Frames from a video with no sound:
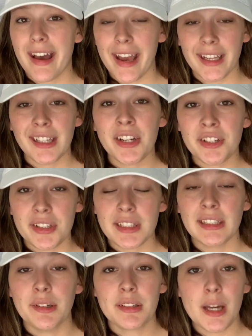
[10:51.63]
I can
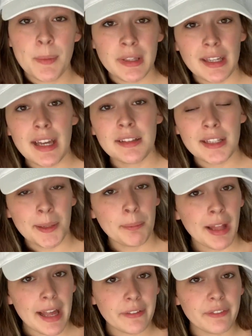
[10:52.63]
understand how someone that has seen
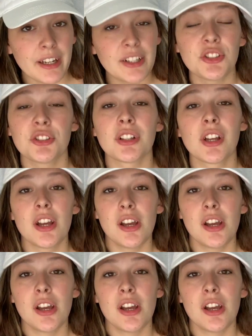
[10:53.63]
Blackfish